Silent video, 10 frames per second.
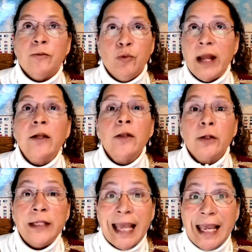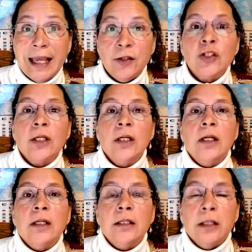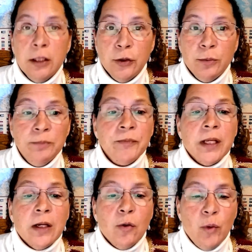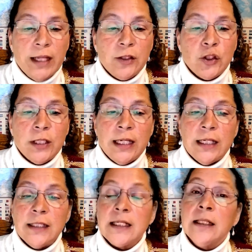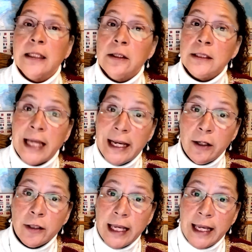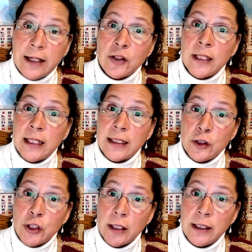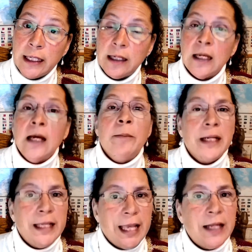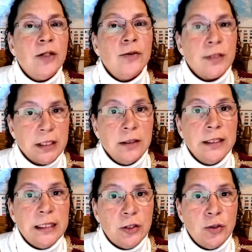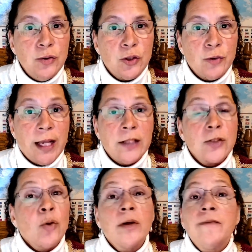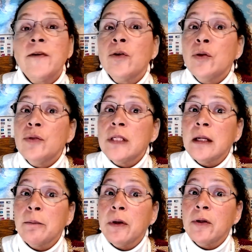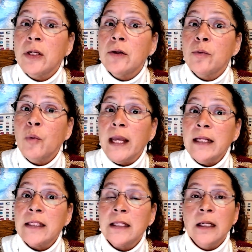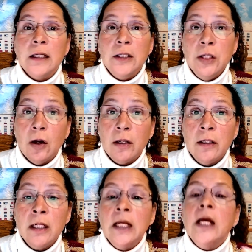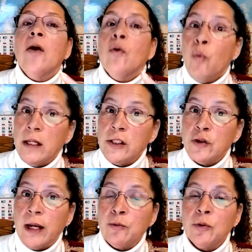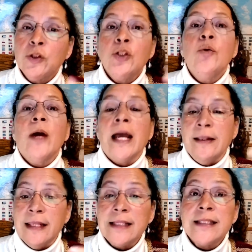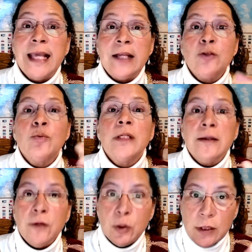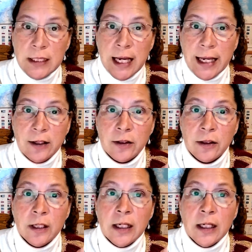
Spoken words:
regular gauge loom, which is a little tighter gauge than the chunky, but again, you still need 2 strands, or if you're using a bulkier weight yarn, 1 strand will do, and this gauge will give you a tighter